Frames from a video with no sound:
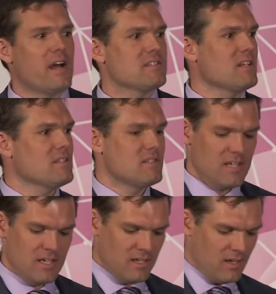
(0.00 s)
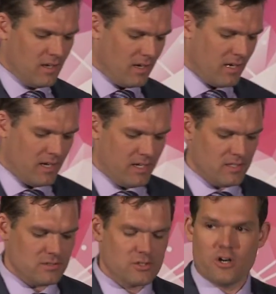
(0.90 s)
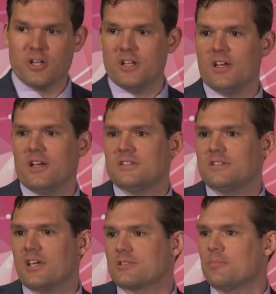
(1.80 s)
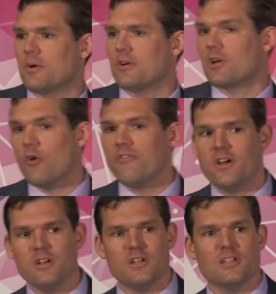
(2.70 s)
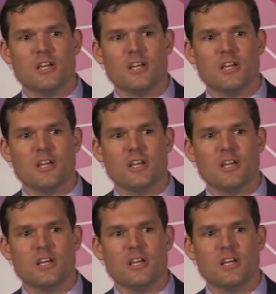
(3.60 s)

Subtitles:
Since then, I started a textbook, or co-founded a